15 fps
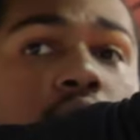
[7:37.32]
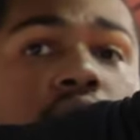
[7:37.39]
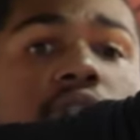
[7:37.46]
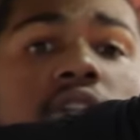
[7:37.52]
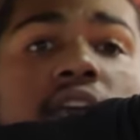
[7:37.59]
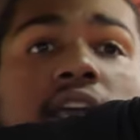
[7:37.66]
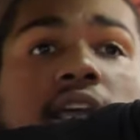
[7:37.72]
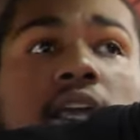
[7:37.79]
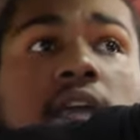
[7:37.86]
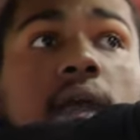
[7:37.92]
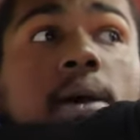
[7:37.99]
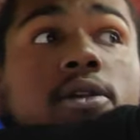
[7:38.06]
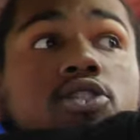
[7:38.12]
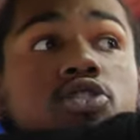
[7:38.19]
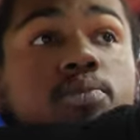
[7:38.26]
on the
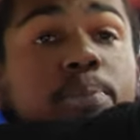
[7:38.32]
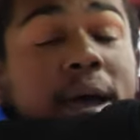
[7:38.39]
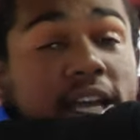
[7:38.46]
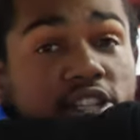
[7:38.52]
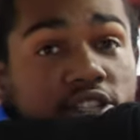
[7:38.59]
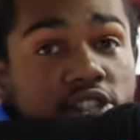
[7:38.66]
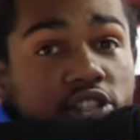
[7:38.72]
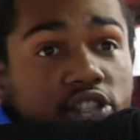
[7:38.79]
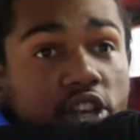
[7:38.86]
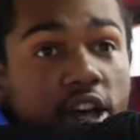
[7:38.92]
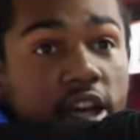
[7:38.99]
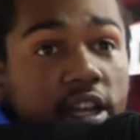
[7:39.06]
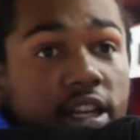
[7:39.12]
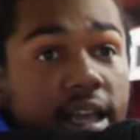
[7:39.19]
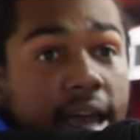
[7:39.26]
passenger
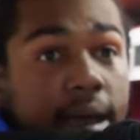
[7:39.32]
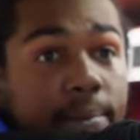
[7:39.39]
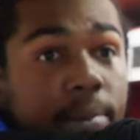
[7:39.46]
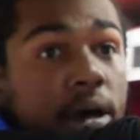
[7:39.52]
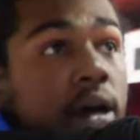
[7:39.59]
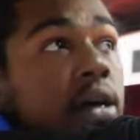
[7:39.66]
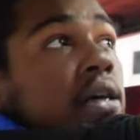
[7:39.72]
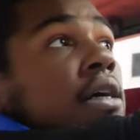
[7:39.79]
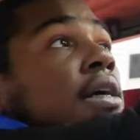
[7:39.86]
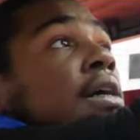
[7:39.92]
side camber.